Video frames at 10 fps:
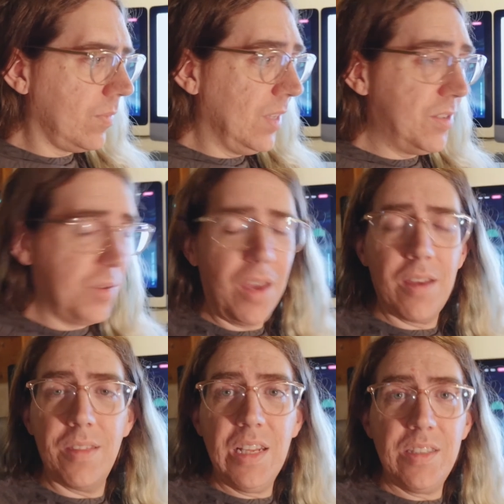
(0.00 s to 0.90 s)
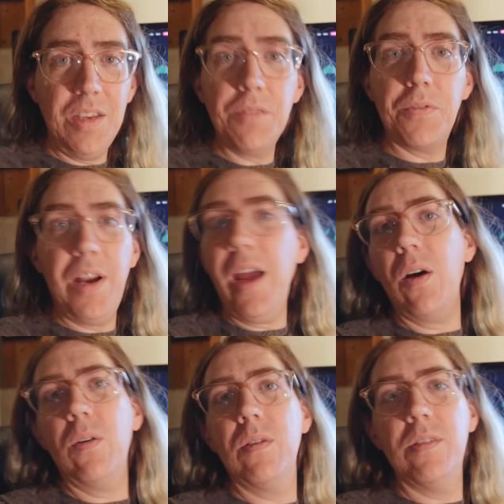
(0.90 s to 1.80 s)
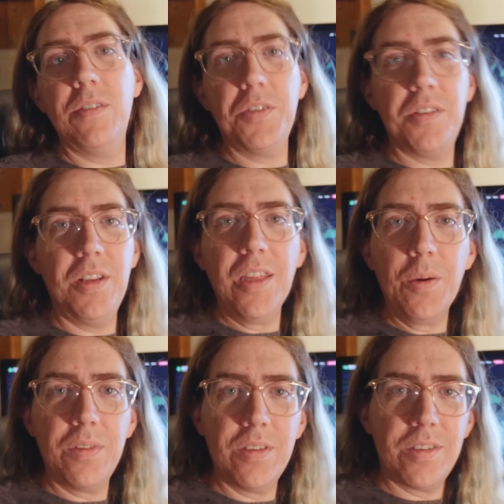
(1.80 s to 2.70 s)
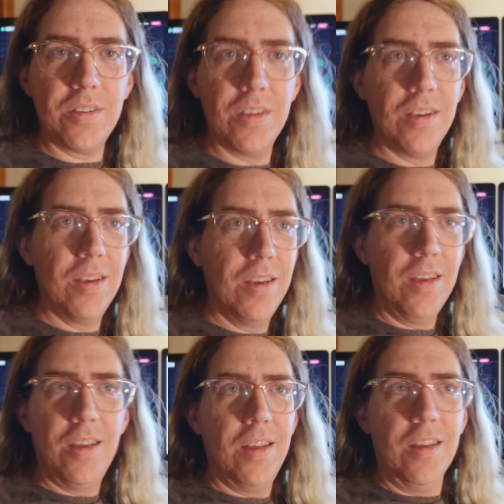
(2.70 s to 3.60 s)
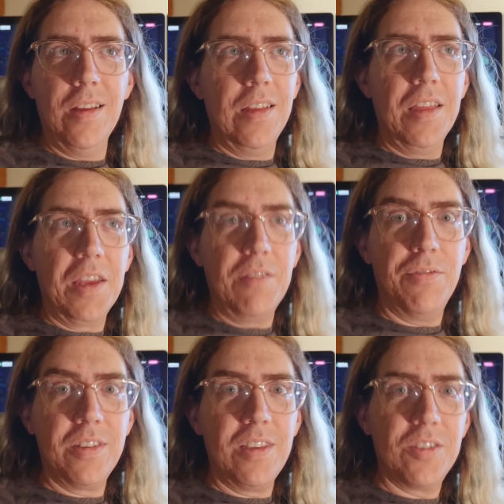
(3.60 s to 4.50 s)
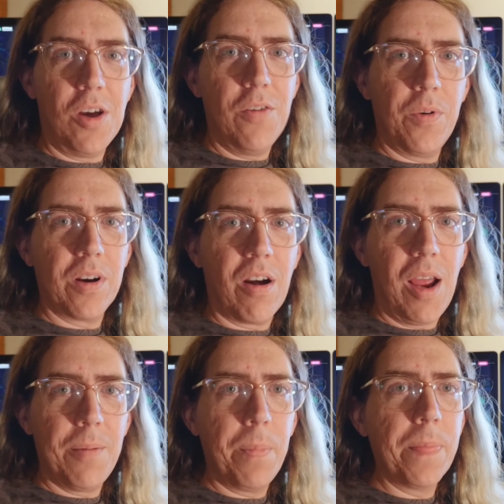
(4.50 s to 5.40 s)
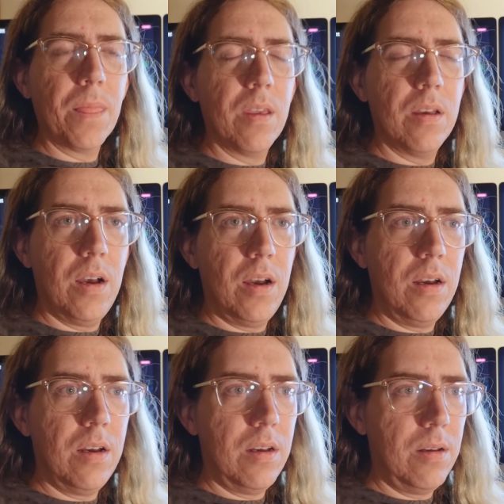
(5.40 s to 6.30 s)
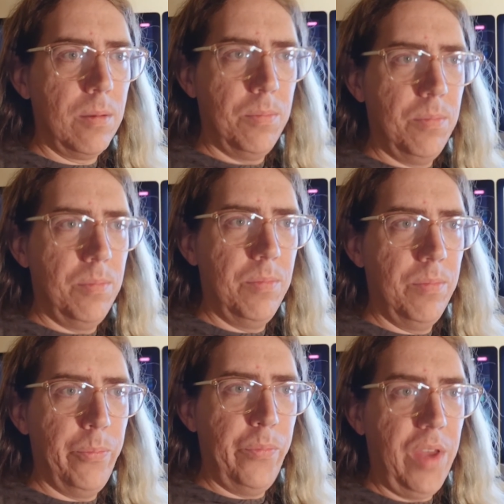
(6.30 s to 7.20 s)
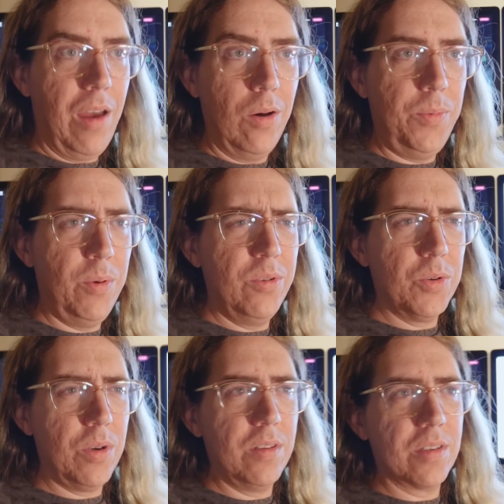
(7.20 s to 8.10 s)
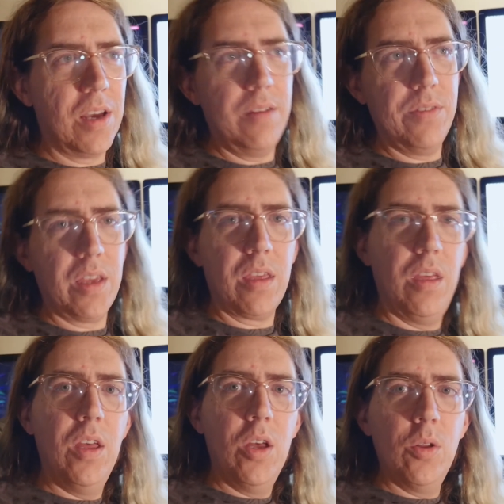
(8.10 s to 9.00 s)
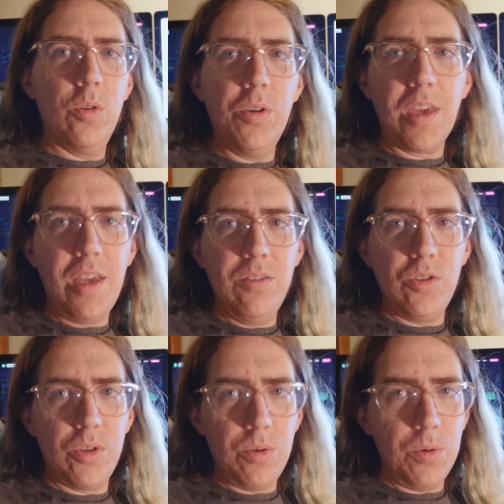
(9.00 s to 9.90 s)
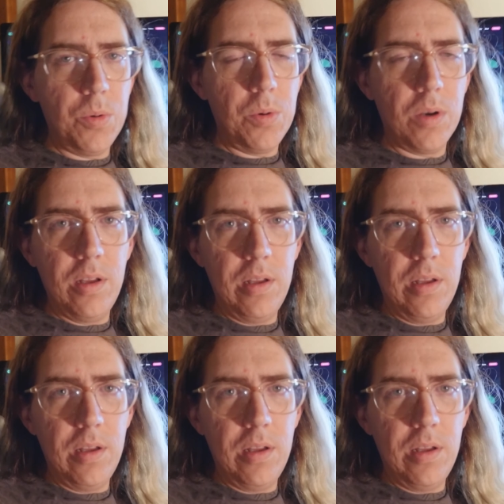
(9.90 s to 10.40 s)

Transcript: So yeah, that's it for now. Just dealing with this conflicting software crap. But yeah, I hope you enjoyed this kind of like look into